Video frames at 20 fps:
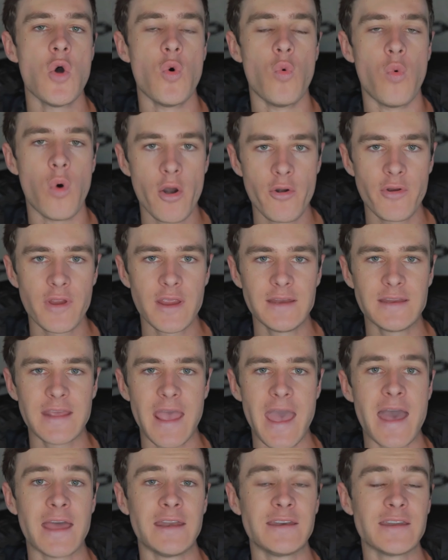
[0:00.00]
worried
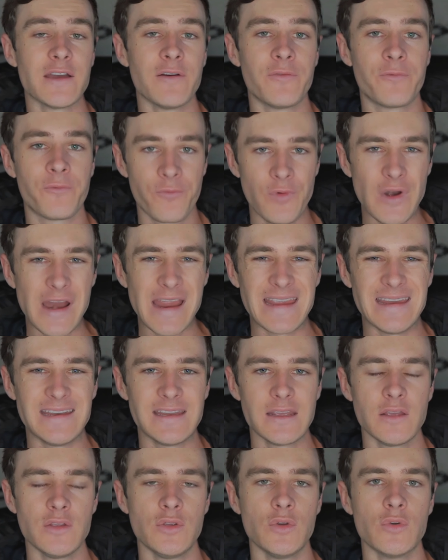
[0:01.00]
and
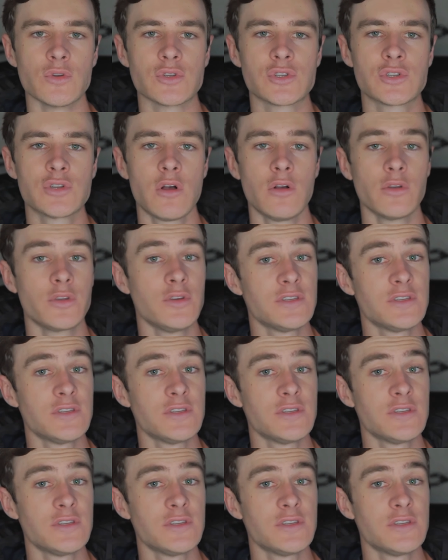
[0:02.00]
afraid in your soul.